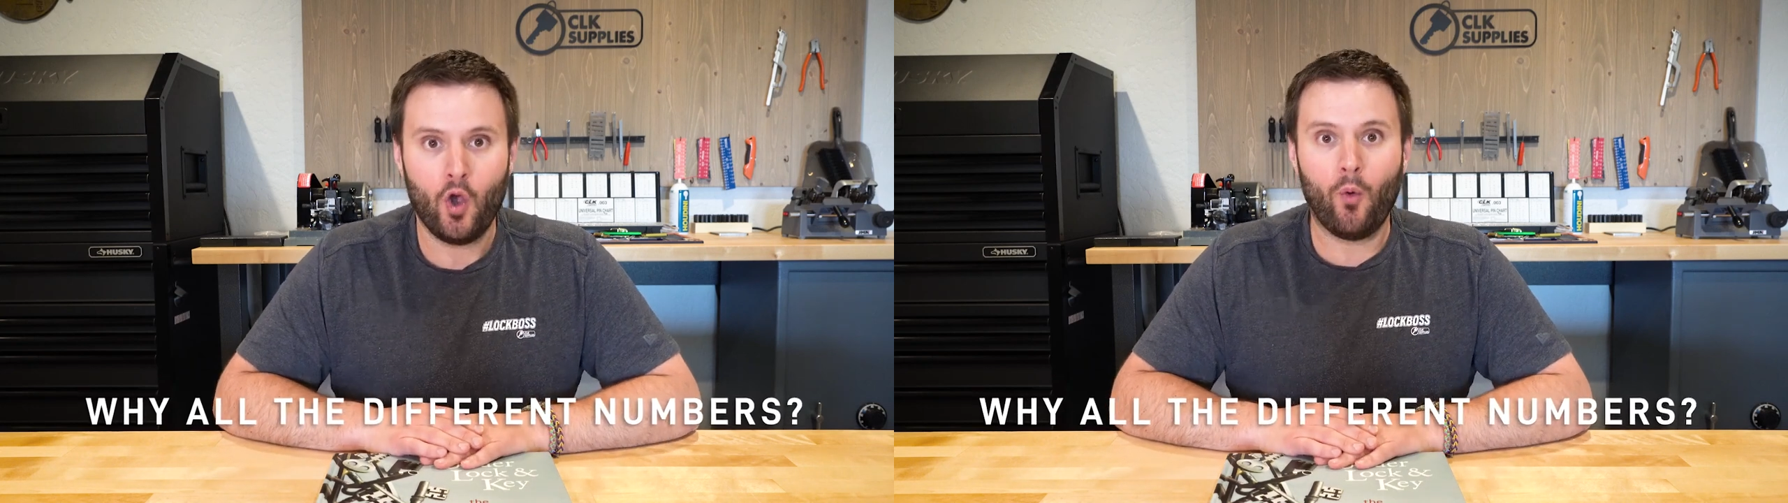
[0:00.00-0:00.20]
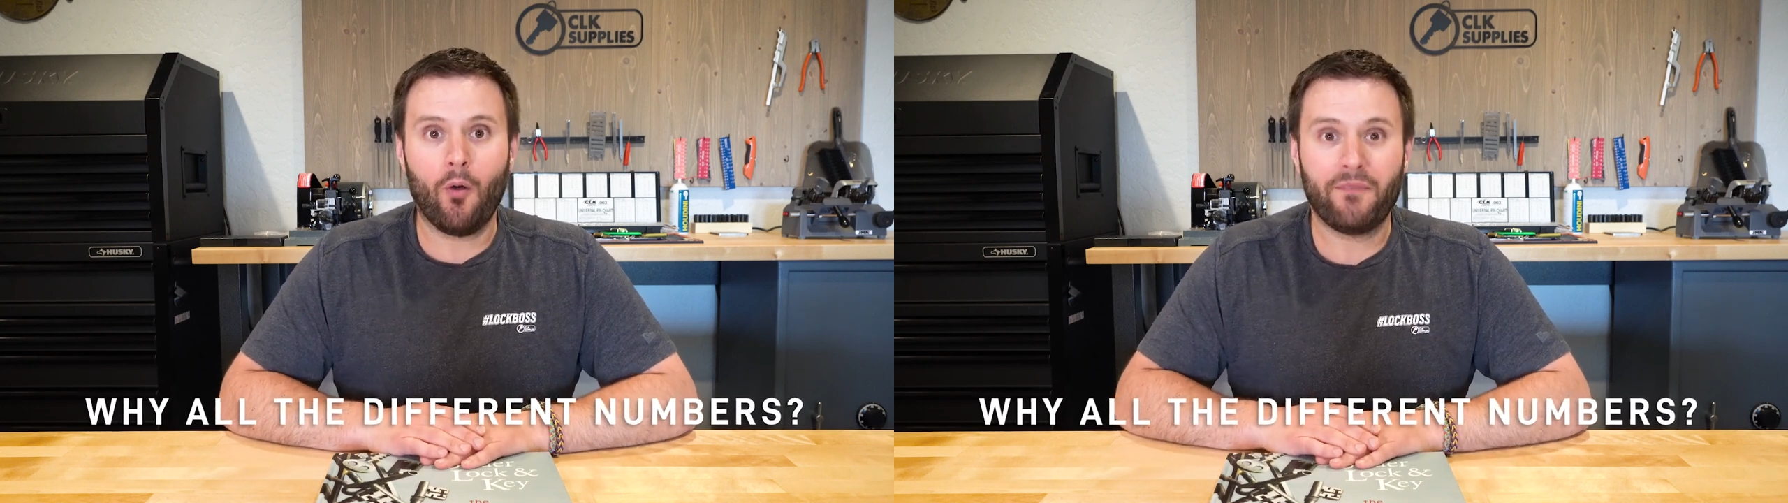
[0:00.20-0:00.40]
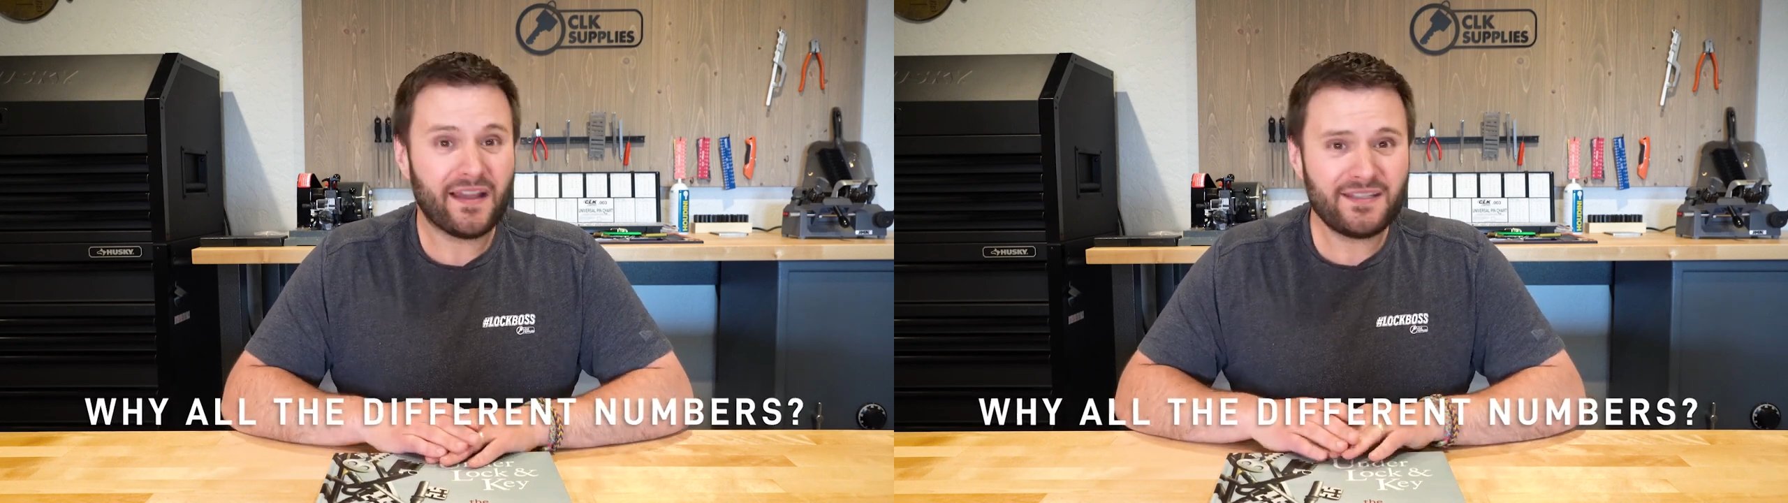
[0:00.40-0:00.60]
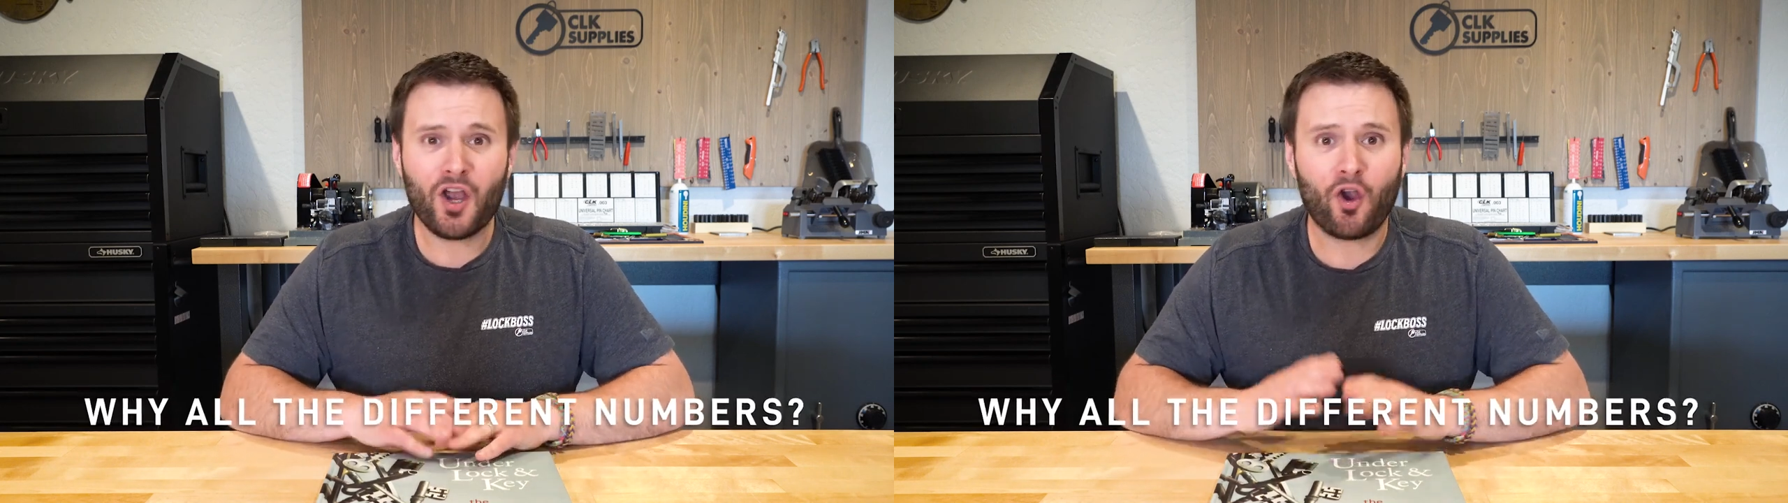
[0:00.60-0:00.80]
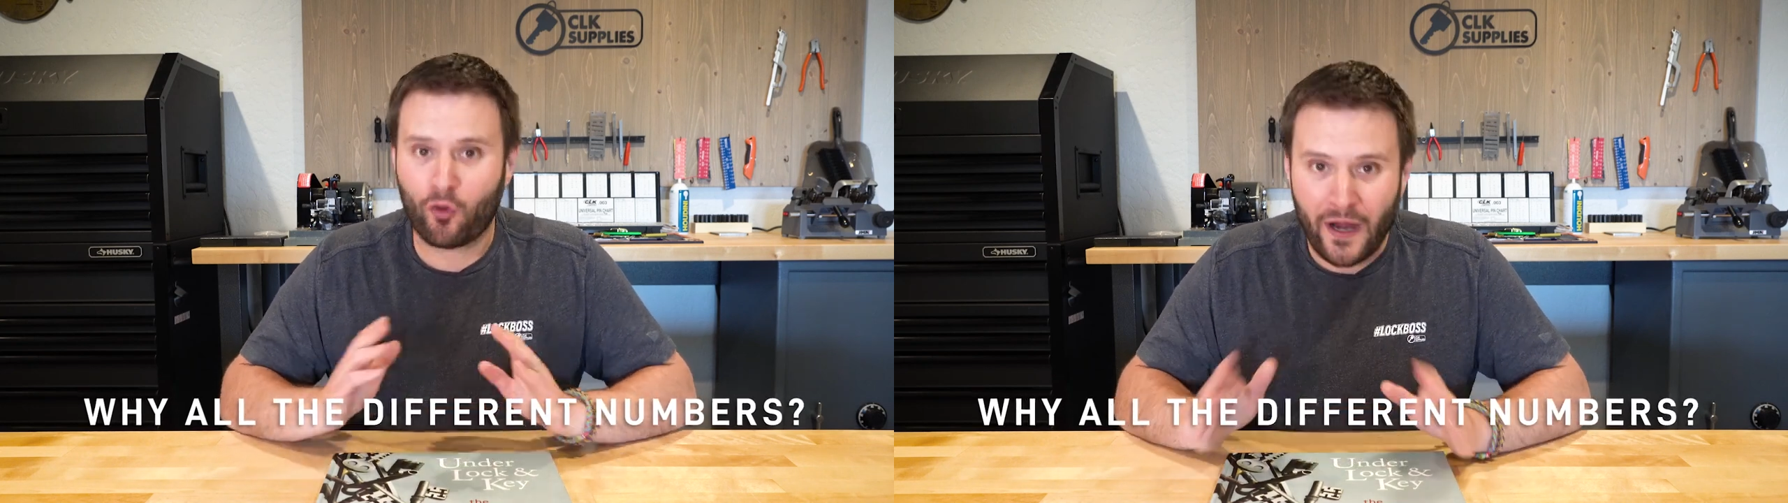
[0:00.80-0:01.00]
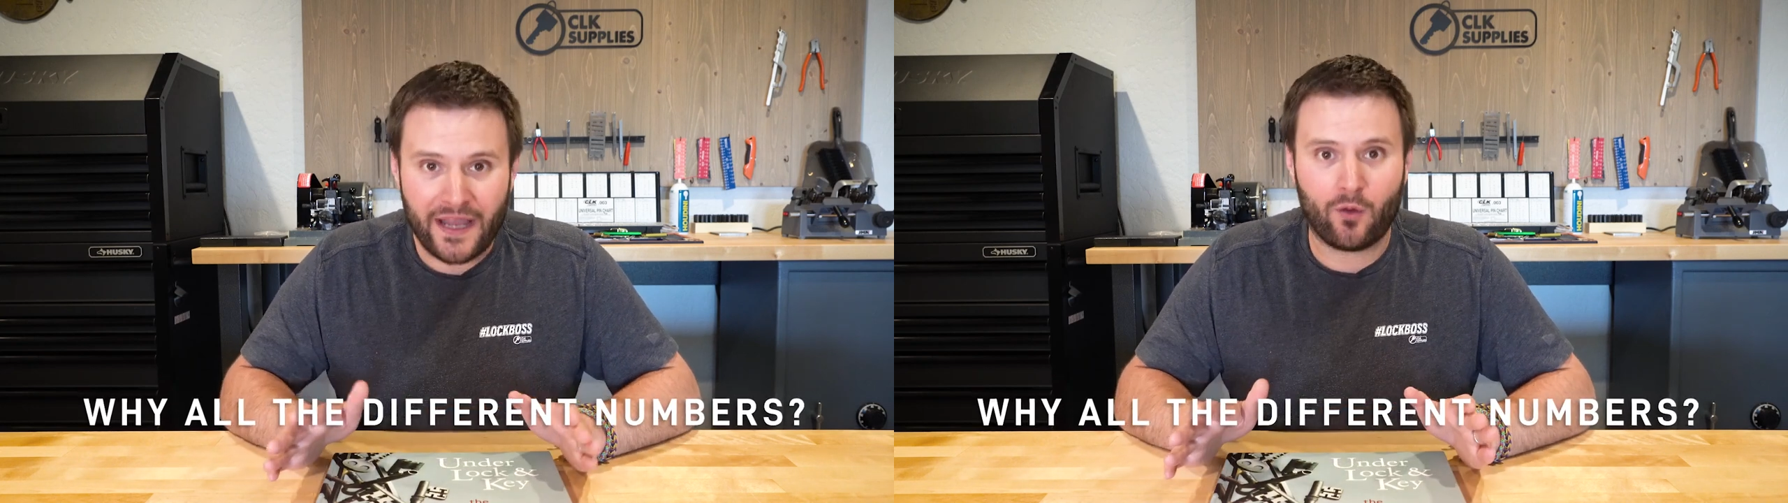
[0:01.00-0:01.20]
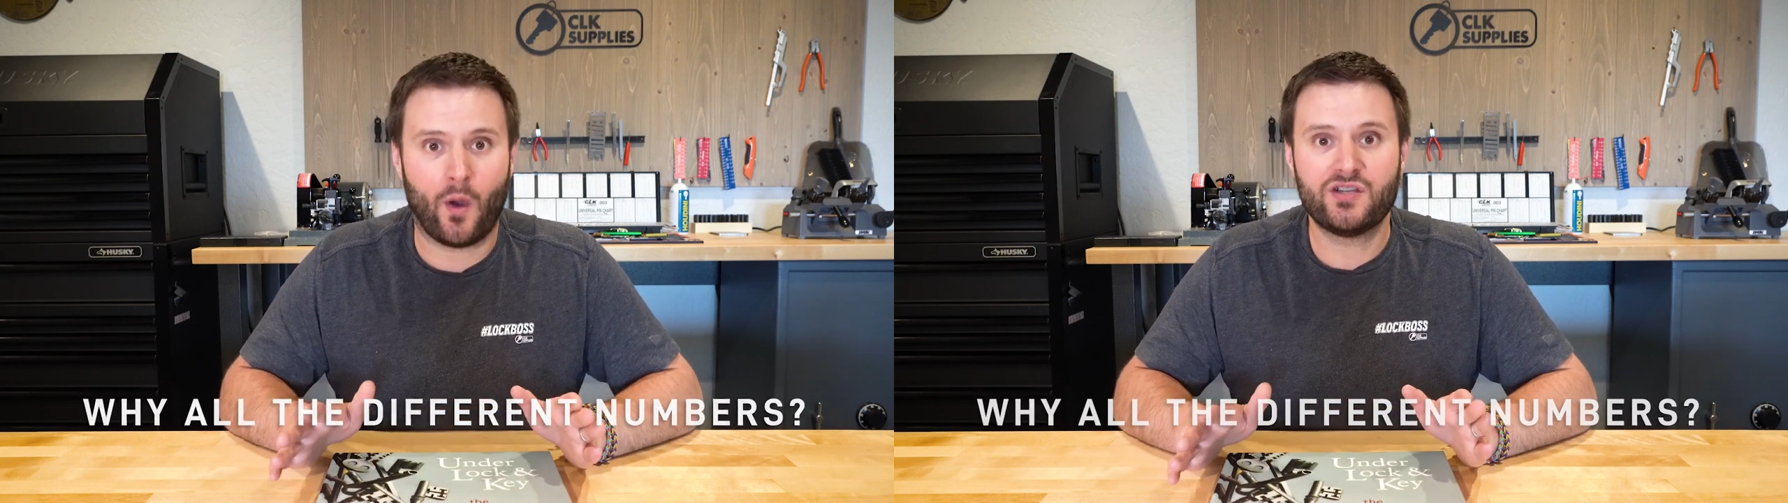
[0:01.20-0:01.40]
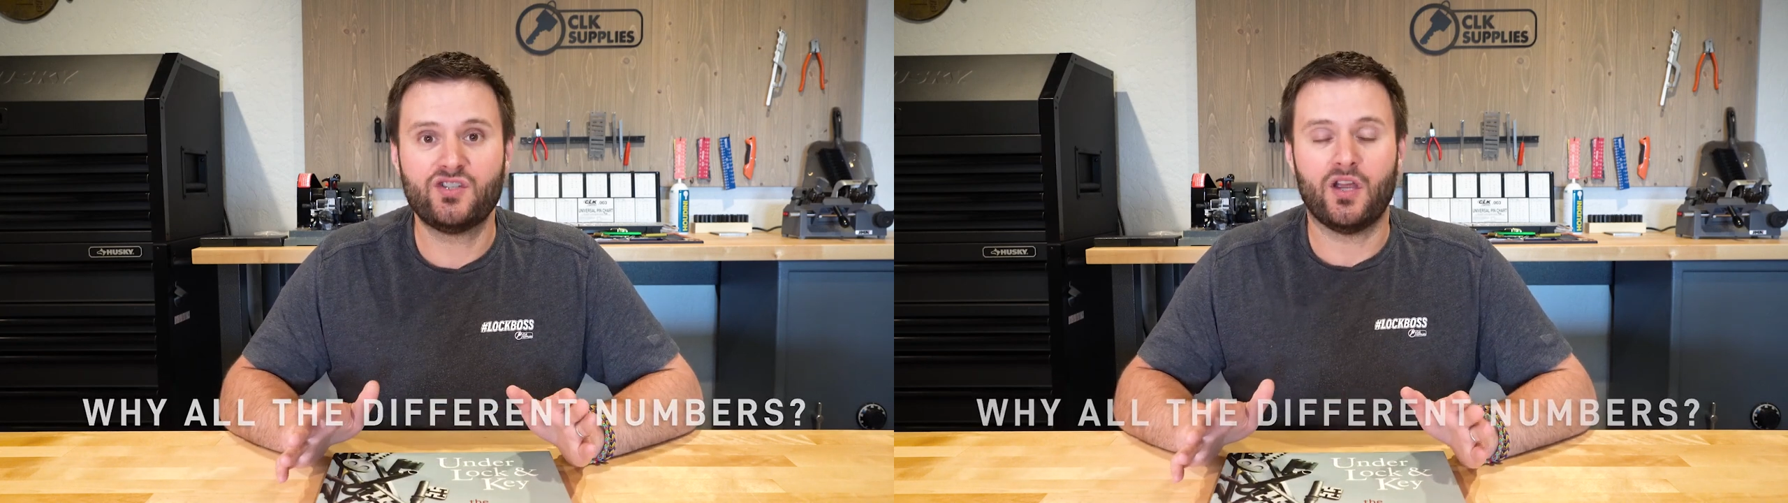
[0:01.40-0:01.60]
Well, that's a great
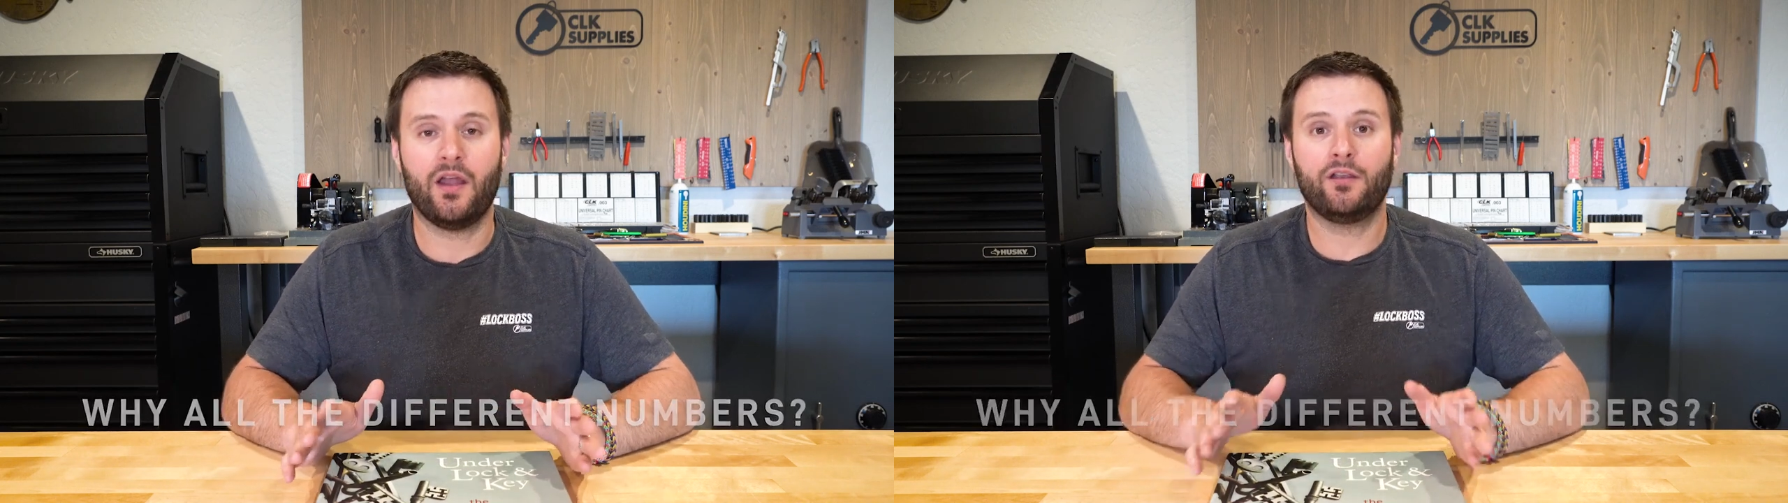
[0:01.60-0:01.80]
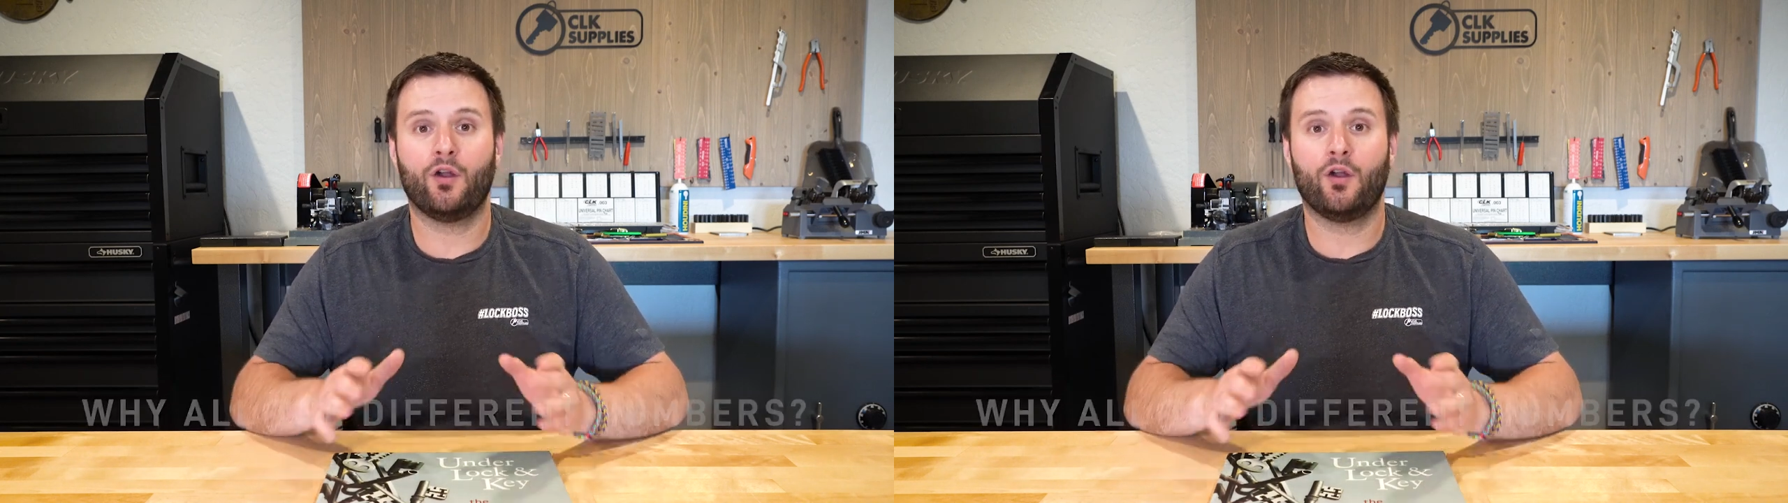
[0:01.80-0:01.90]
question.